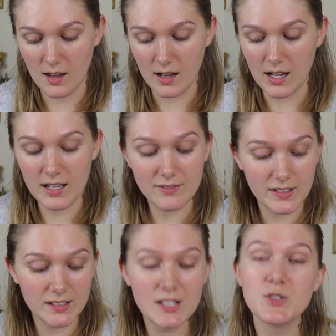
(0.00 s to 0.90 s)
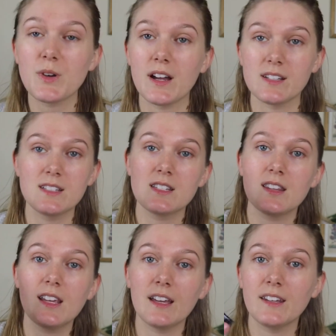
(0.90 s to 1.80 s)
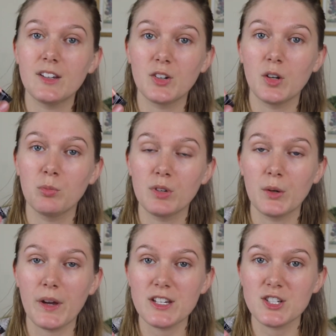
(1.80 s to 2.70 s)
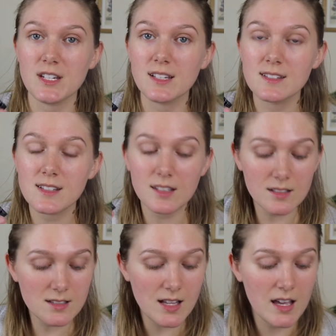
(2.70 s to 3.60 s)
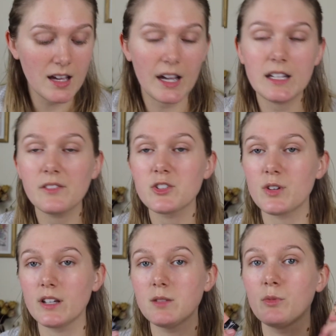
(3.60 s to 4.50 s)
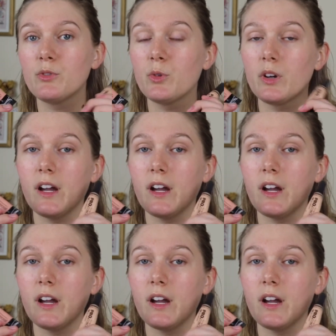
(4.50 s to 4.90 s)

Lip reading: I finally tried the LA Girl Pro HD concealers. I'd never tried them before.